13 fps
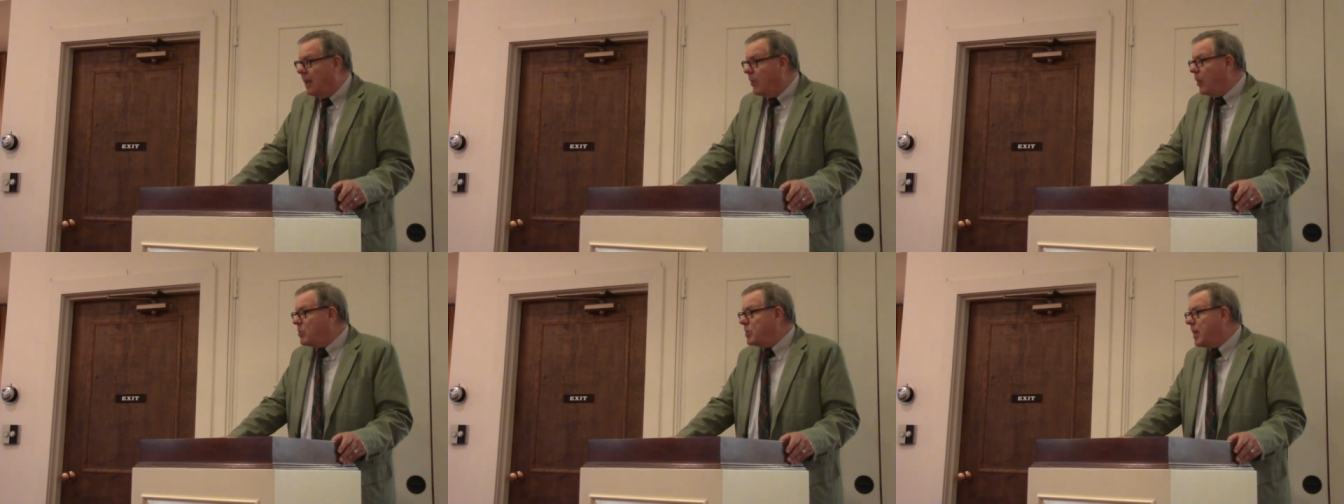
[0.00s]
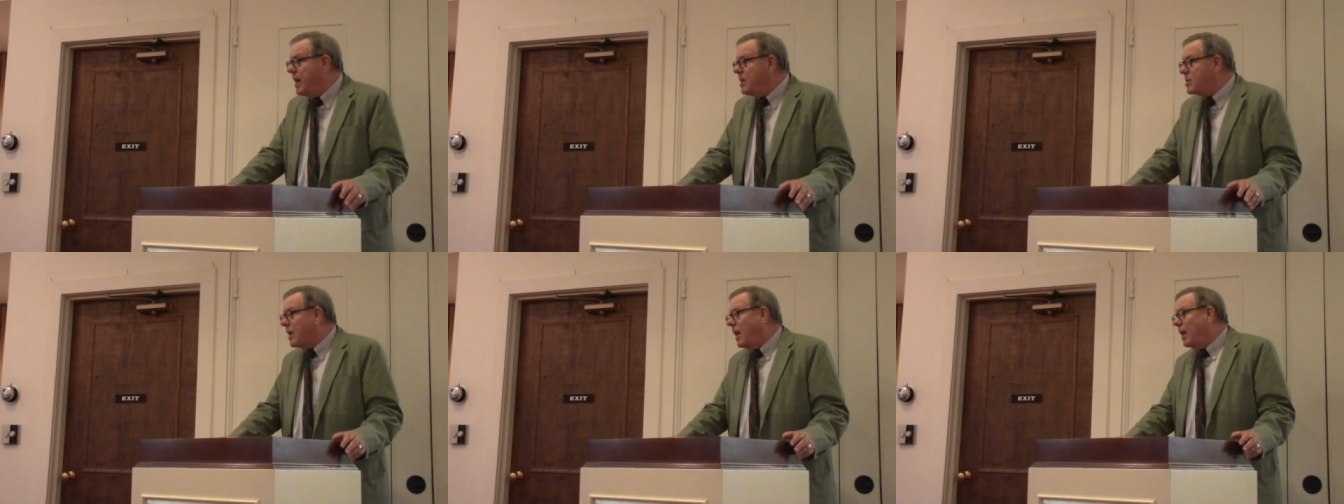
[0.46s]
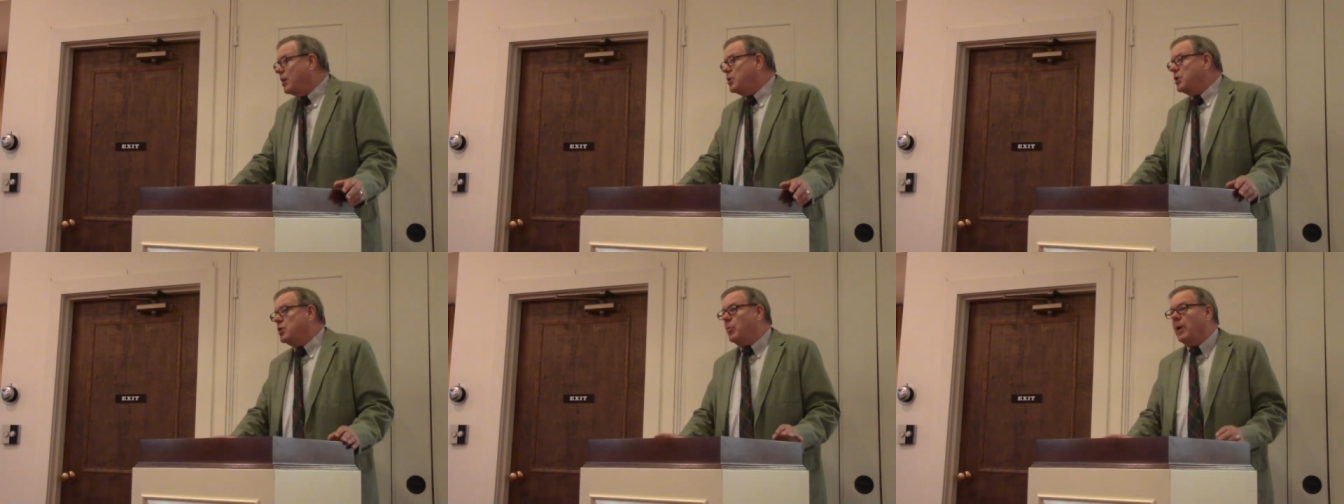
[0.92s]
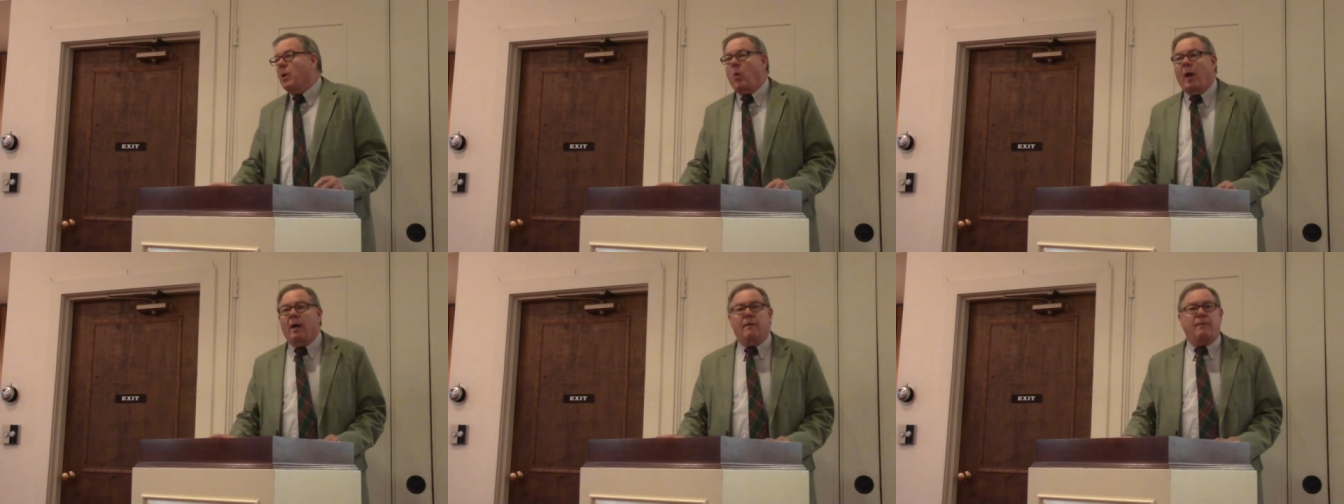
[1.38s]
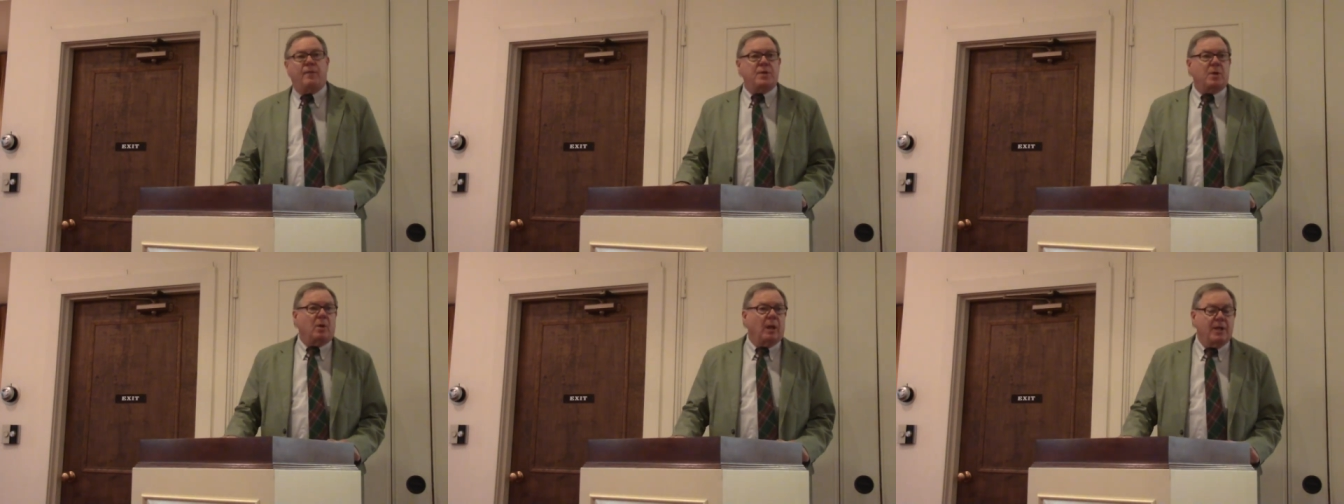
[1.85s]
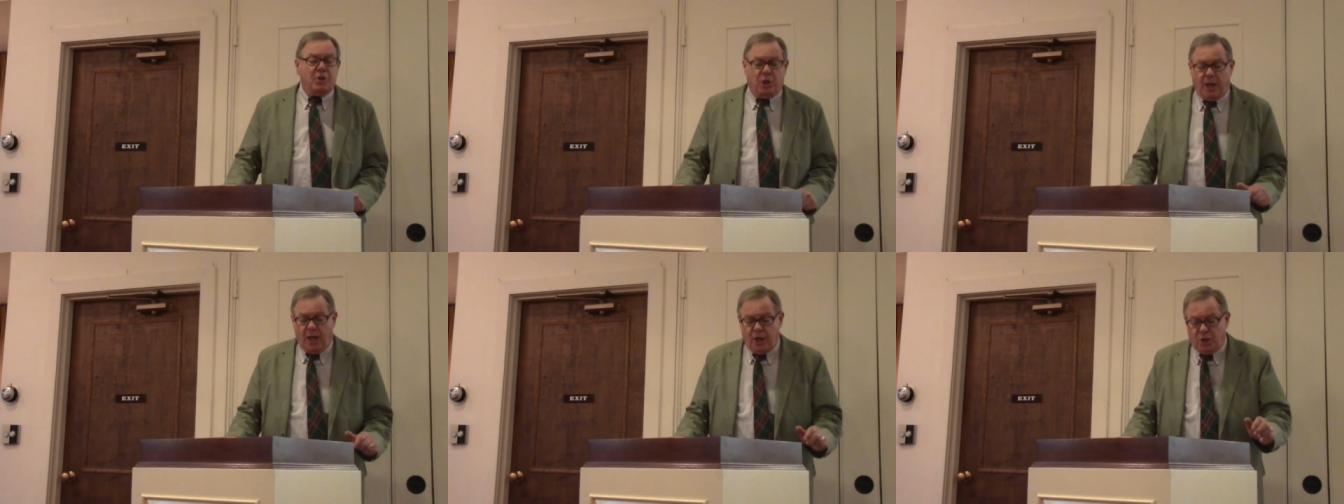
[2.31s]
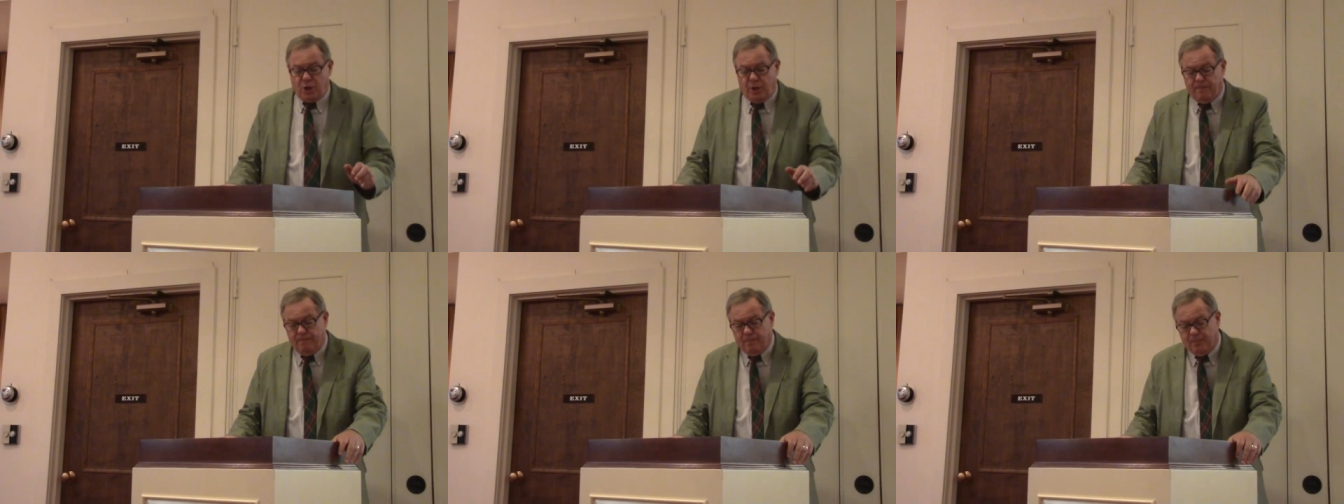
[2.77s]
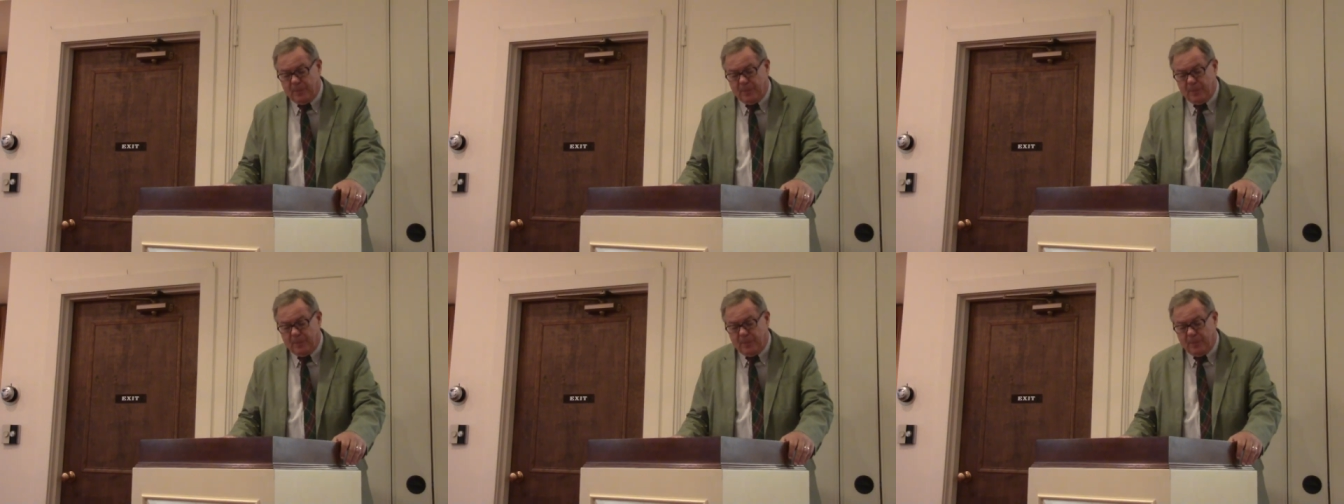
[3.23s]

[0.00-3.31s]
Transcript: In those days, colleges required physical education.